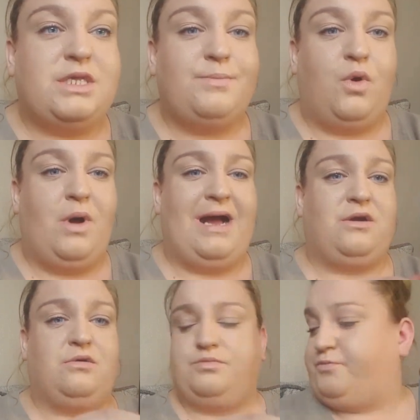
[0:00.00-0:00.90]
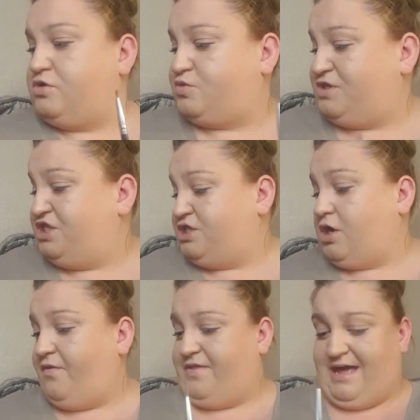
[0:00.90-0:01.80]
a small angled brush, which is
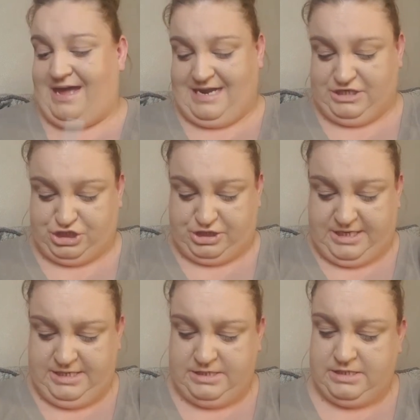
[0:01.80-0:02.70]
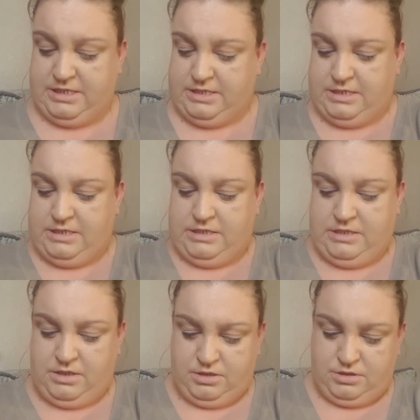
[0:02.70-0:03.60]
not that actually.
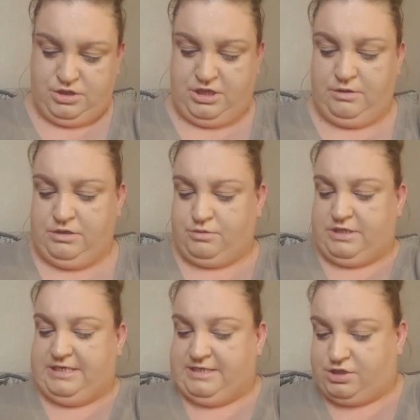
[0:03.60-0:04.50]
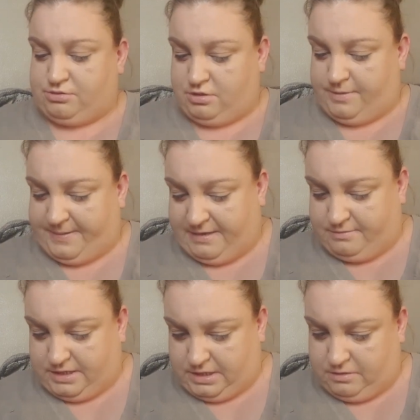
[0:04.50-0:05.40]
I'll show you what it is right
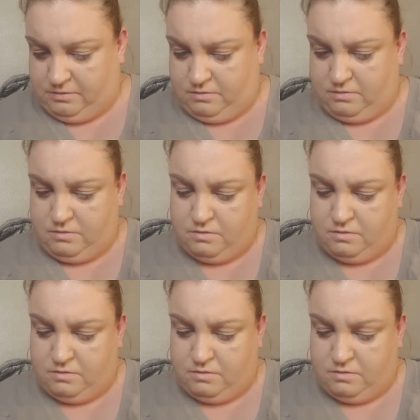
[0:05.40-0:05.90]
about now.